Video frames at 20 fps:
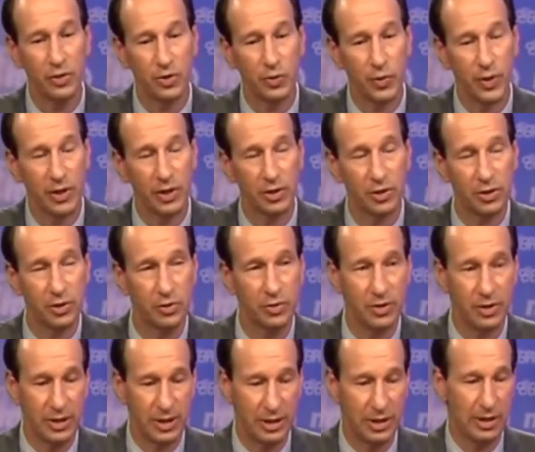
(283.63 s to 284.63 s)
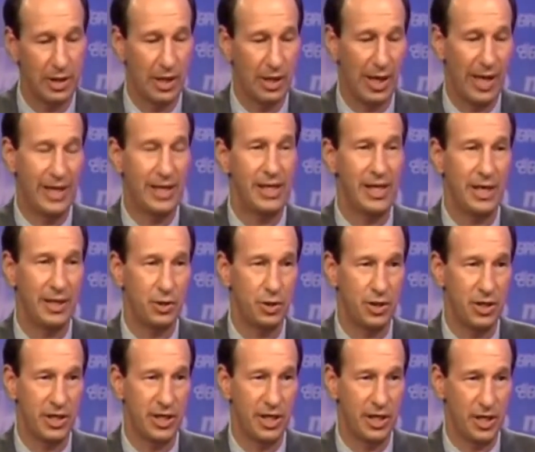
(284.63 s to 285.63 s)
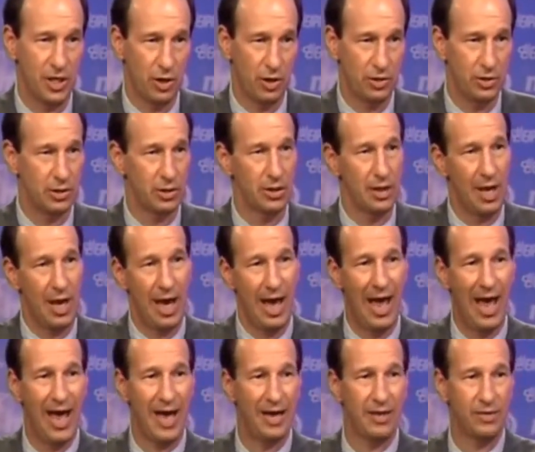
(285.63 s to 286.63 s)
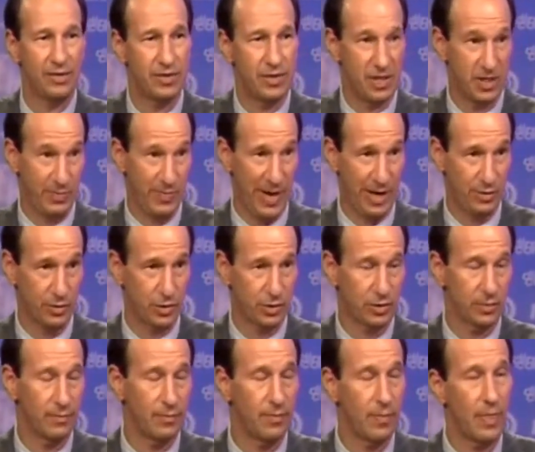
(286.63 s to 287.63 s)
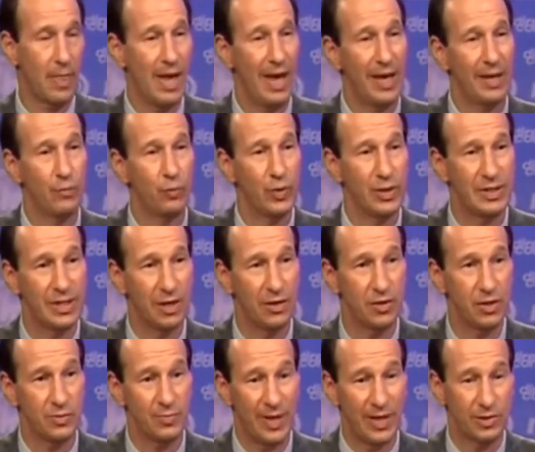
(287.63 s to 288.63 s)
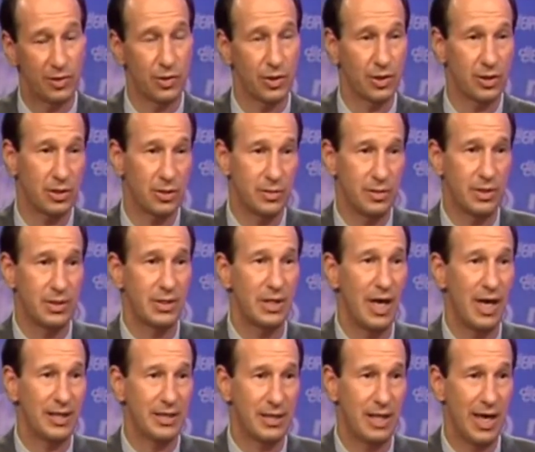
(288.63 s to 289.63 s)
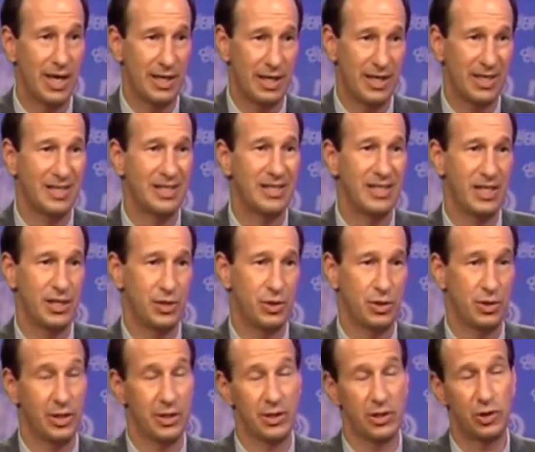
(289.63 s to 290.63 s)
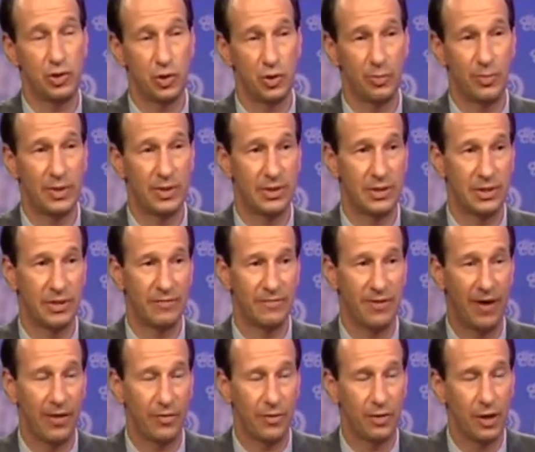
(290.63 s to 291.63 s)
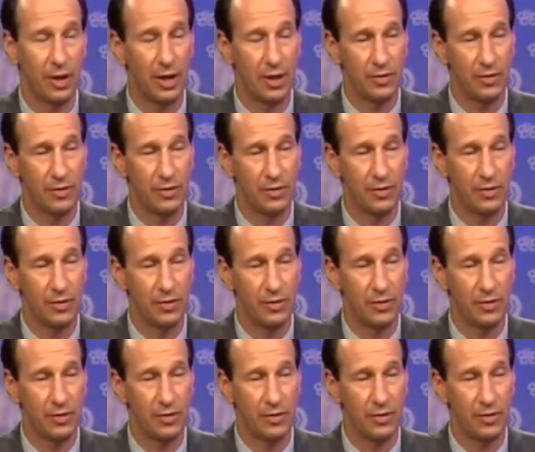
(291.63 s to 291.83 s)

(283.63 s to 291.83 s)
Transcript: is we include the ADHD adult and the spouse and we tell the spouse, look, this guy's got a condition. Let's assume it's the father.